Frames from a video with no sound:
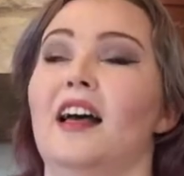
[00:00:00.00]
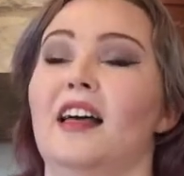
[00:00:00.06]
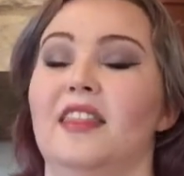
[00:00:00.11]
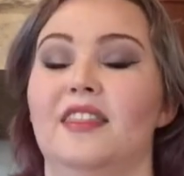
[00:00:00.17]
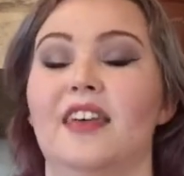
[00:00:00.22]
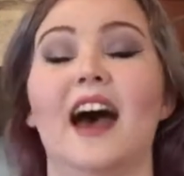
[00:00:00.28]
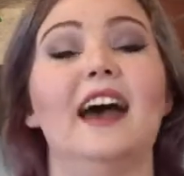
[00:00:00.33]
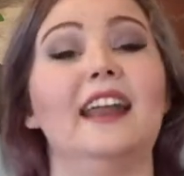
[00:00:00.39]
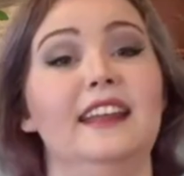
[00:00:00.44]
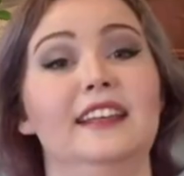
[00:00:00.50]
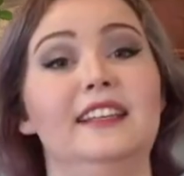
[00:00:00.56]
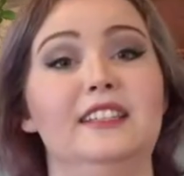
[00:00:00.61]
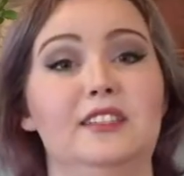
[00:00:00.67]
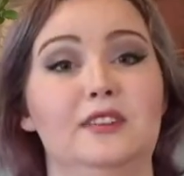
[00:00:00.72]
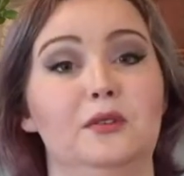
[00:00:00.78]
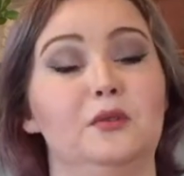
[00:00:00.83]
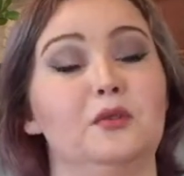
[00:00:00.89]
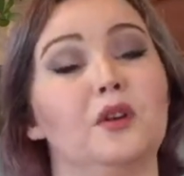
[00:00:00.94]
That
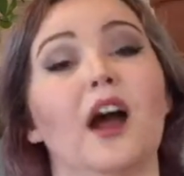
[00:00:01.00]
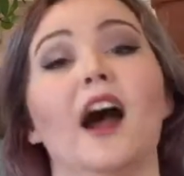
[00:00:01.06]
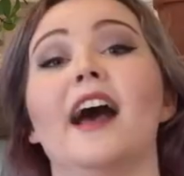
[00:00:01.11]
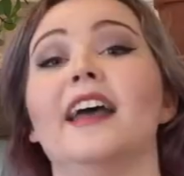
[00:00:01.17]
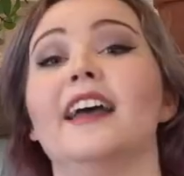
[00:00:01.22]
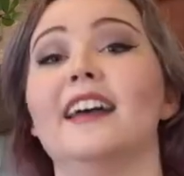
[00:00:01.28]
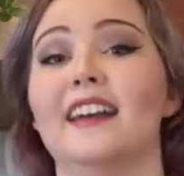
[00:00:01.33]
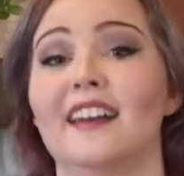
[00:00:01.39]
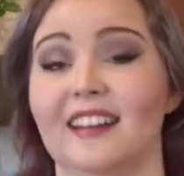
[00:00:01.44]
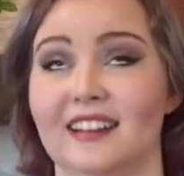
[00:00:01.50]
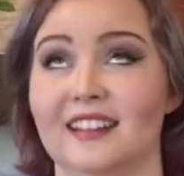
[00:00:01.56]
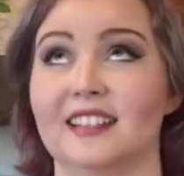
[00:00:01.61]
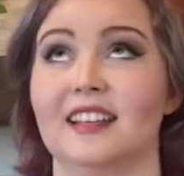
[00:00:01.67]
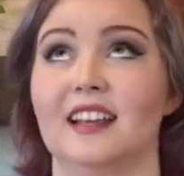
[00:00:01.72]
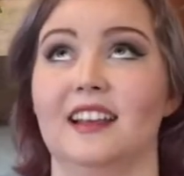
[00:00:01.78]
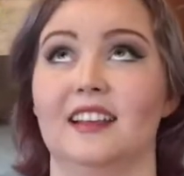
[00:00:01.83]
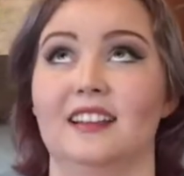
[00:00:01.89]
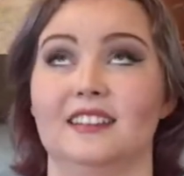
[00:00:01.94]
is to try and
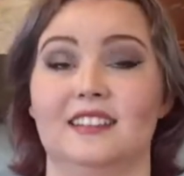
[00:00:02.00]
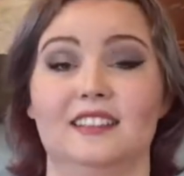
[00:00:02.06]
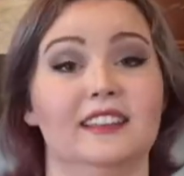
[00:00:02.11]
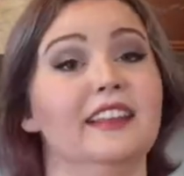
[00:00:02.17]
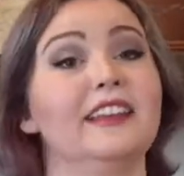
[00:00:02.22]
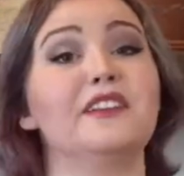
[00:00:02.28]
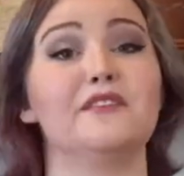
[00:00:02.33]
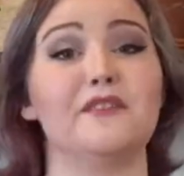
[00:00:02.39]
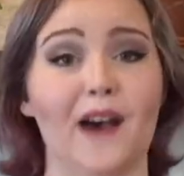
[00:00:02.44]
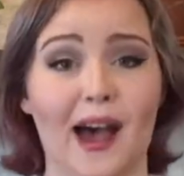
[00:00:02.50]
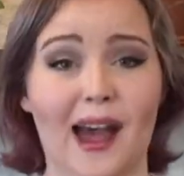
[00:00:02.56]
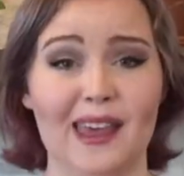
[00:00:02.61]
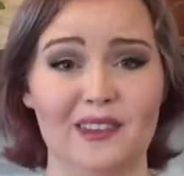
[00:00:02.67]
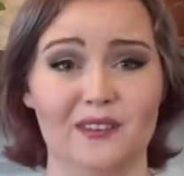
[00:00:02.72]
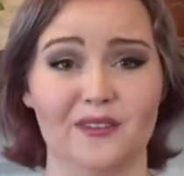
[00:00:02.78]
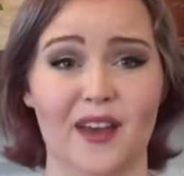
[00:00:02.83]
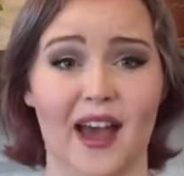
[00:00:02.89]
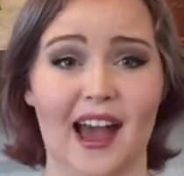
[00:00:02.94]
solidify
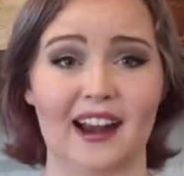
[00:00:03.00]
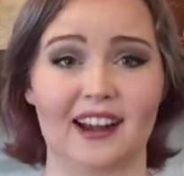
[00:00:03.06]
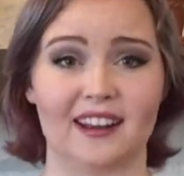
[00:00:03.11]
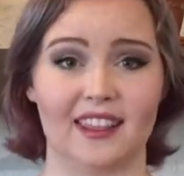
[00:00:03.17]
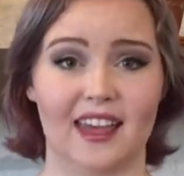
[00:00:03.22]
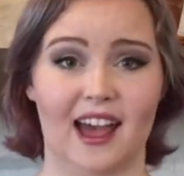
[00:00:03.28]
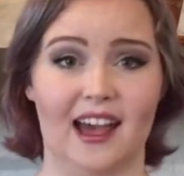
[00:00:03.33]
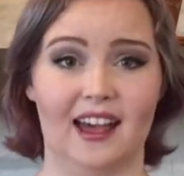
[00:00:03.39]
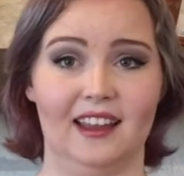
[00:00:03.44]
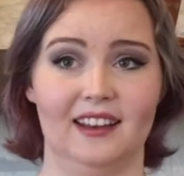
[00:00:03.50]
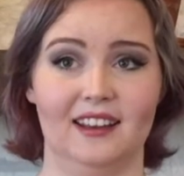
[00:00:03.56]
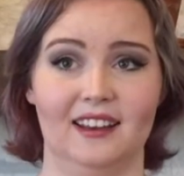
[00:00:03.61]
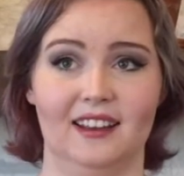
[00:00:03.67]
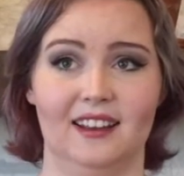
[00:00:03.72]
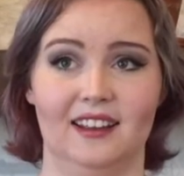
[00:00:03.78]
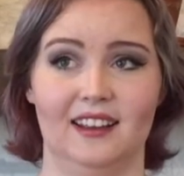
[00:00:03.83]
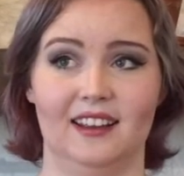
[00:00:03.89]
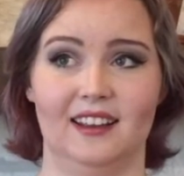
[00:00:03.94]
the fact that
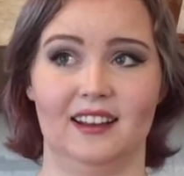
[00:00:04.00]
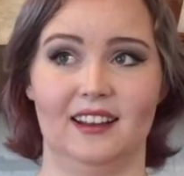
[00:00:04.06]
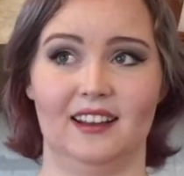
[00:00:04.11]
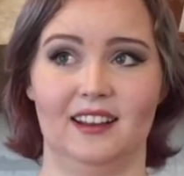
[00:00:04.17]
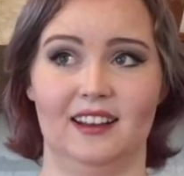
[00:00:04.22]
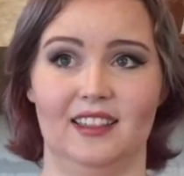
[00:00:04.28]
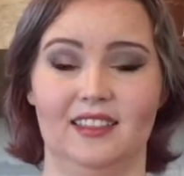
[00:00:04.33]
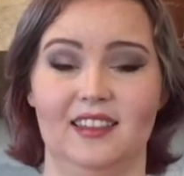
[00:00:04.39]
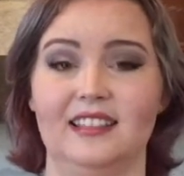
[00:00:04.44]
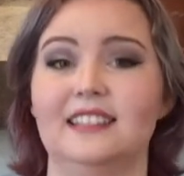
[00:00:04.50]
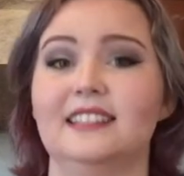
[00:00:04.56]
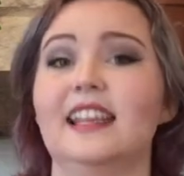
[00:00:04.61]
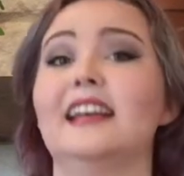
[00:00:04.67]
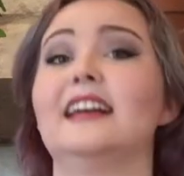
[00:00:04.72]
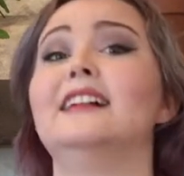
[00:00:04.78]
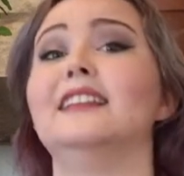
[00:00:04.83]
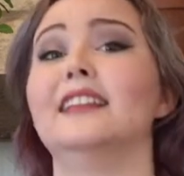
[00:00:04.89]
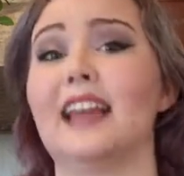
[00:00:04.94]
this is a
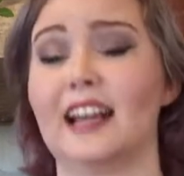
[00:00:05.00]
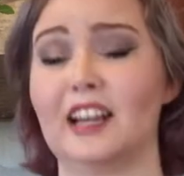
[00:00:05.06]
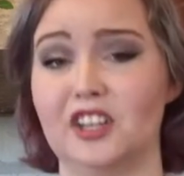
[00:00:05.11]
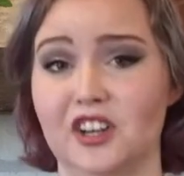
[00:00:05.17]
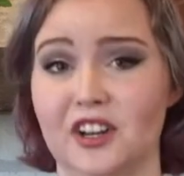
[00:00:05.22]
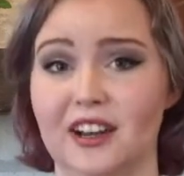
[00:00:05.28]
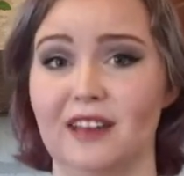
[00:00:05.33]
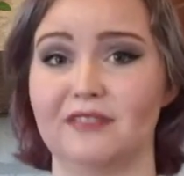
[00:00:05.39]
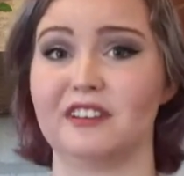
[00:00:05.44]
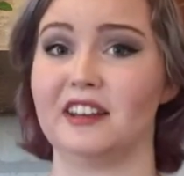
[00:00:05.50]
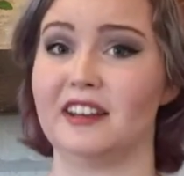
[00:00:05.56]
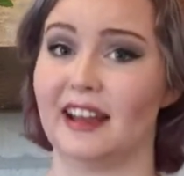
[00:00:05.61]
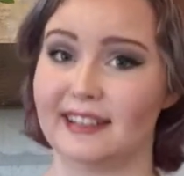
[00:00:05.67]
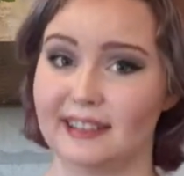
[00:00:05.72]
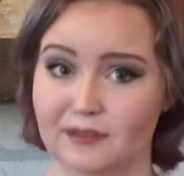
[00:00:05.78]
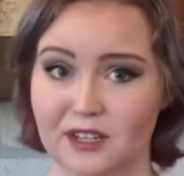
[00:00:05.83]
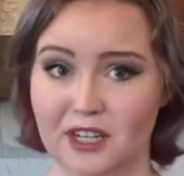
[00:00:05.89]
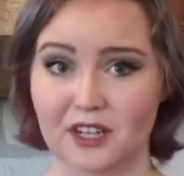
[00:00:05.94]
collection of
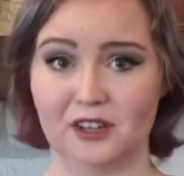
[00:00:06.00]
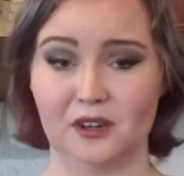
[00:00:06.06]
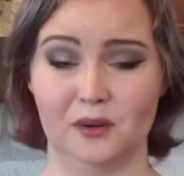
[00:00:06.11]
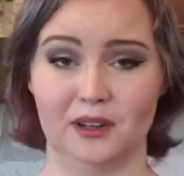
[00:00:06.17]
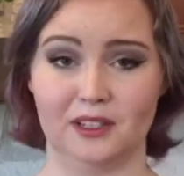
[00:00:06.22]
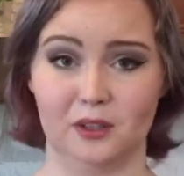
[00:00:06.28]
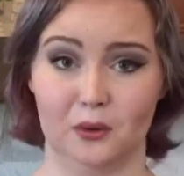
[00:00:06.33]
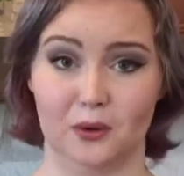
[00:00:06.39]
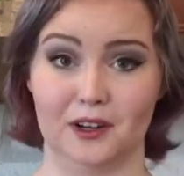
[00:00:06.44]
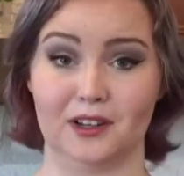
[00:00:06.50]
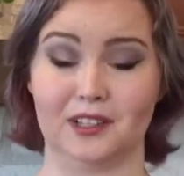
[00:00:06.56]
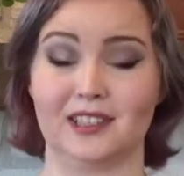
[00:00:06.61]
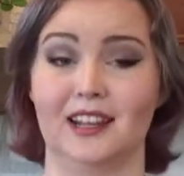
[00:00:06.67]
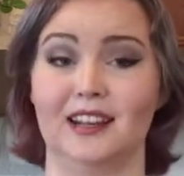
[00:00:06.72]
connective tissue disorders.